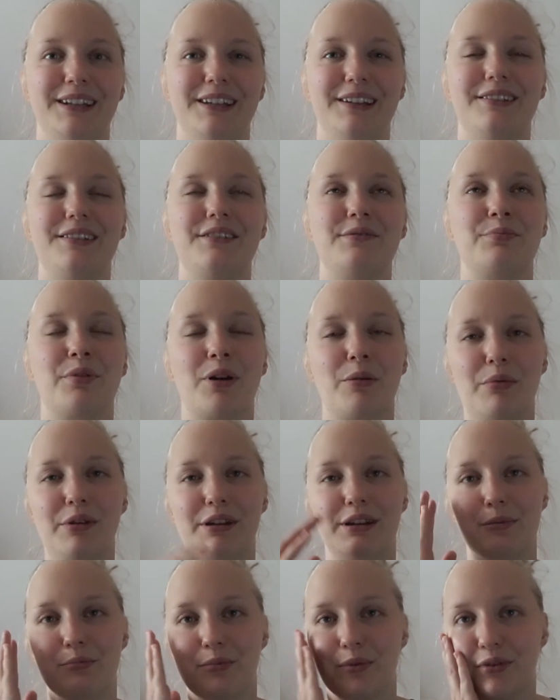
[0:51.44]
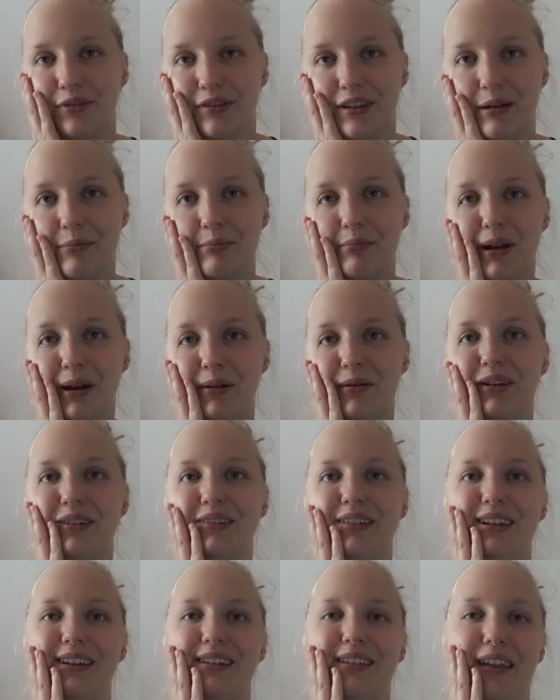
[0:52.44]
this is probably the most
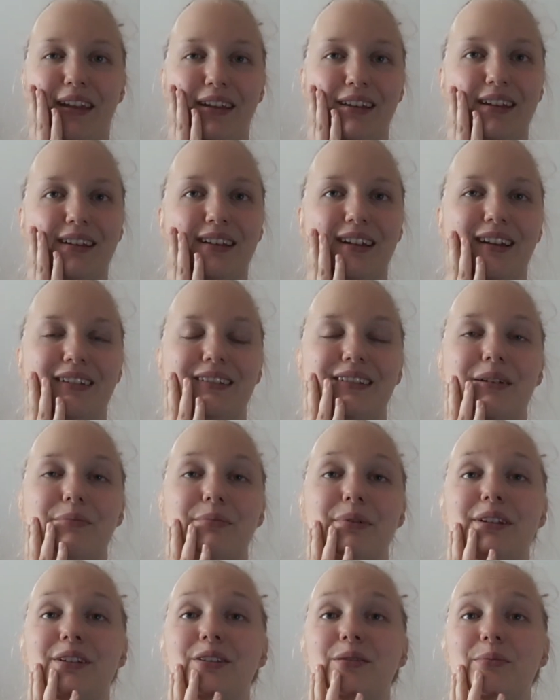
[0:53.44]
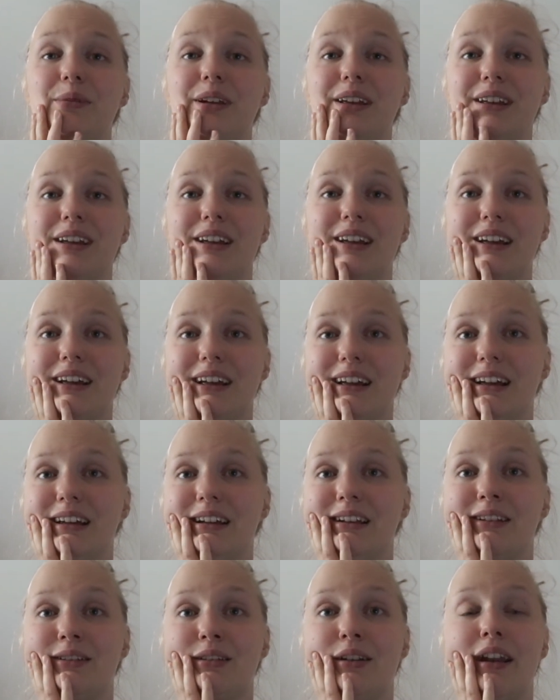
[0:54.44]
embarrassing thing that has happened to me.
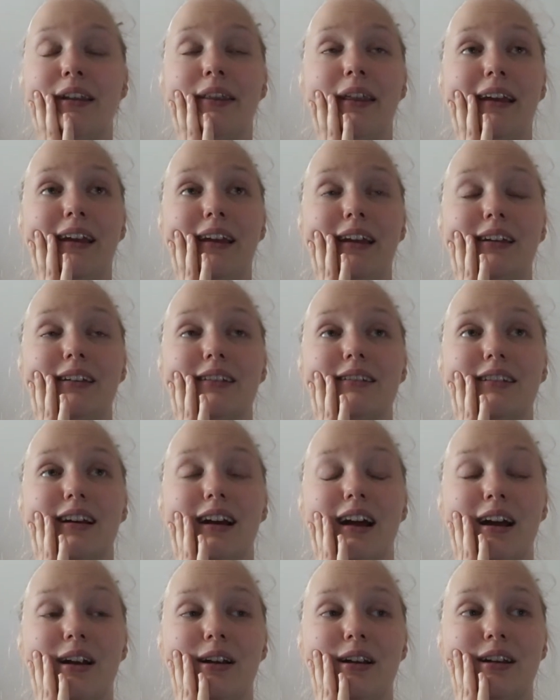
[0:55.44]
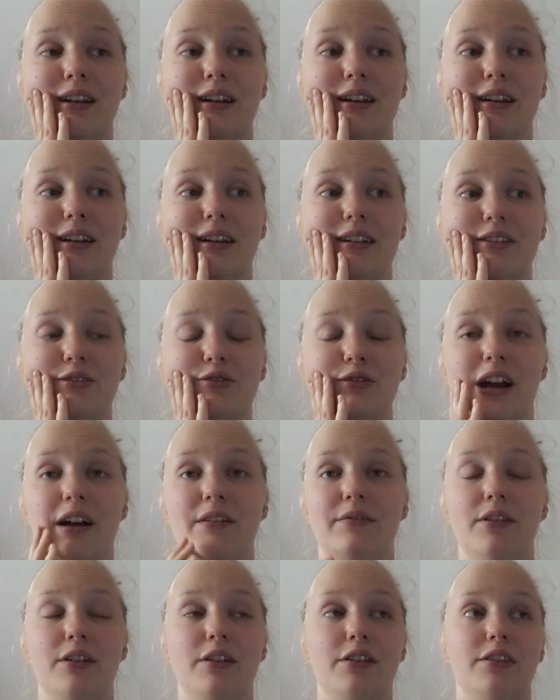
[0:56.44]
So the thing is, I
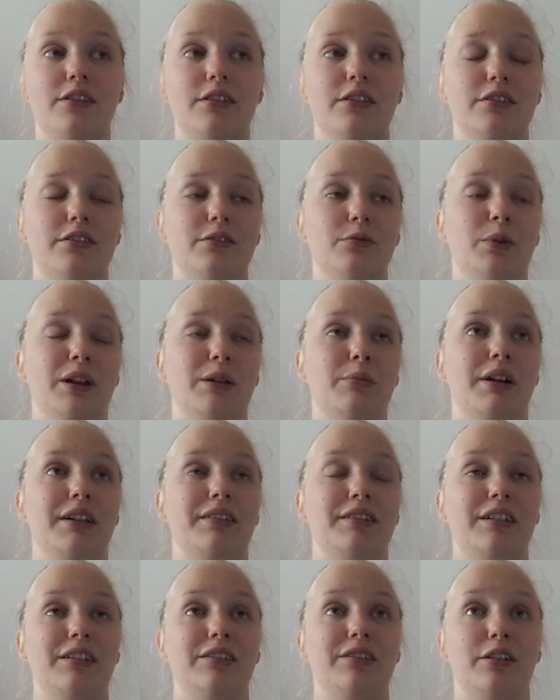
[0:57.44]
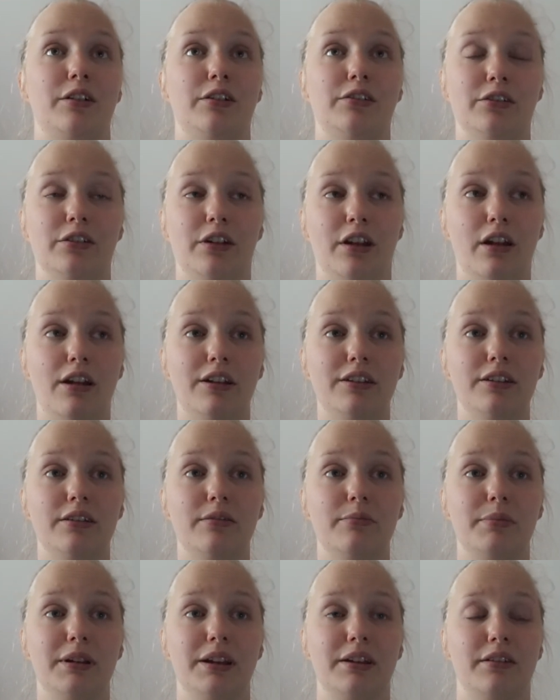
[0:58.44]
traveled with my sister to
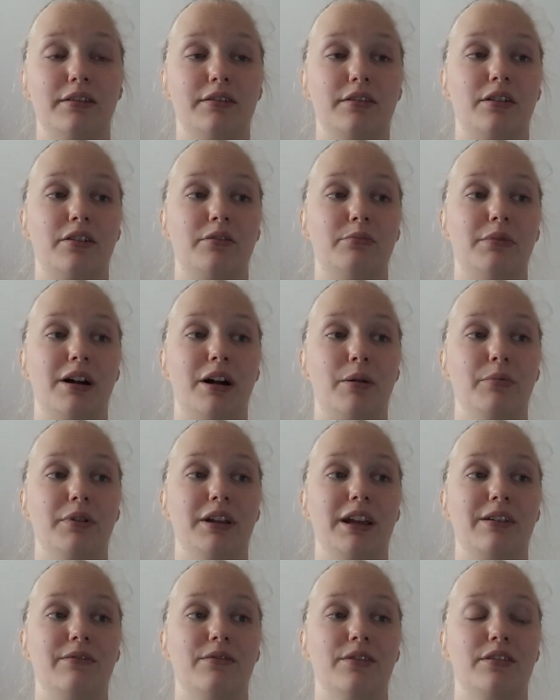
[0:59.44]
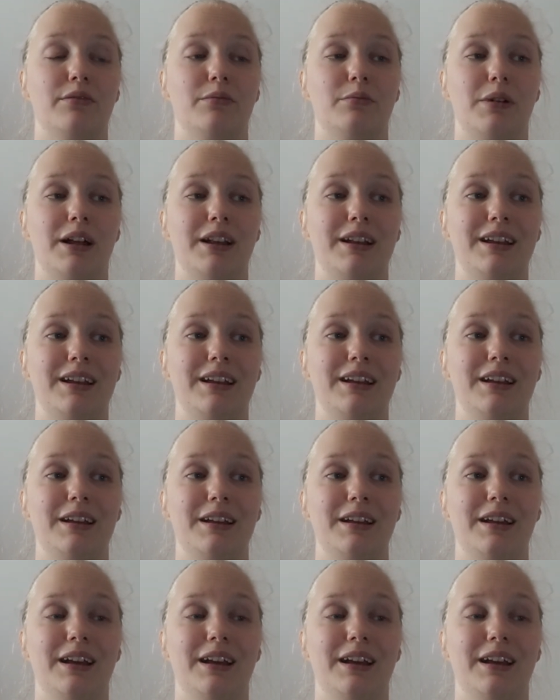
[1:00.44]
London because our mom gave us money